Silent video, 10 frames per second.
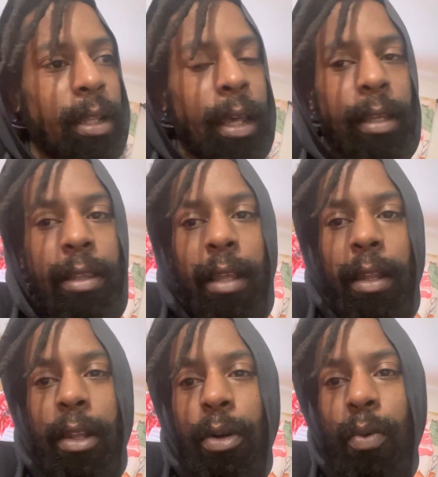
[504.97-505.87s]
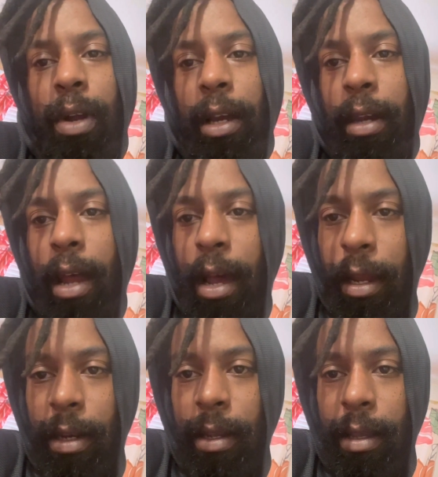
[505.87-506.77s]
like Little Rock
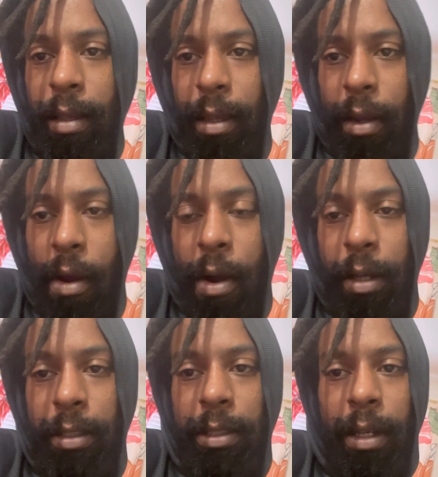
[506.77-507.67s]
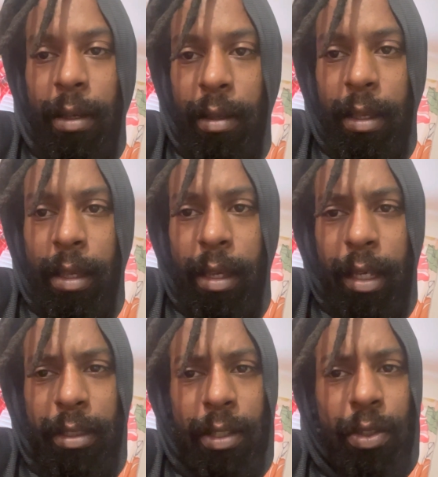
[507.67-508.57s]
9 in Arkansas at
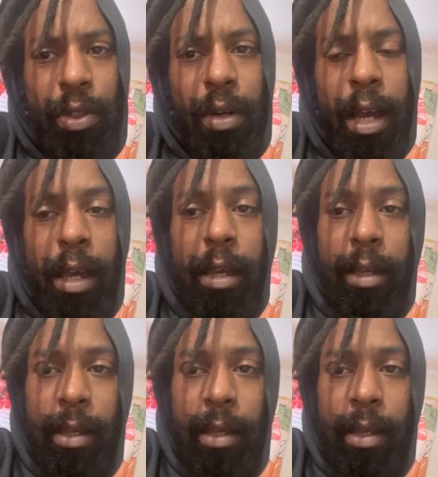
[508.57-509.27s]
Central High.